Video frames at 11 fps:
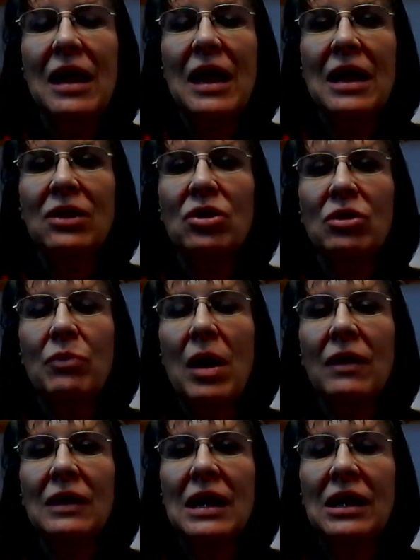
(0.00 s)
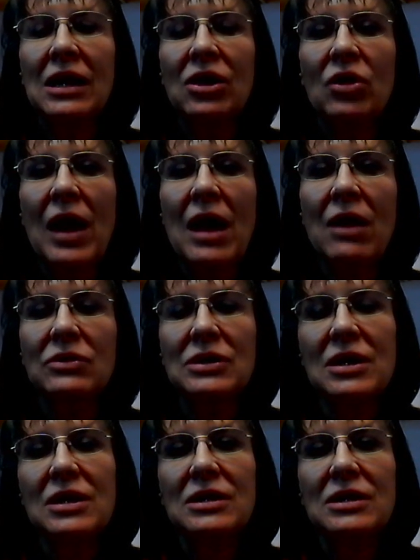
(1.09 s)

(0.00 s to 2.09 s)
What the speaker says: and you're pollinating your house.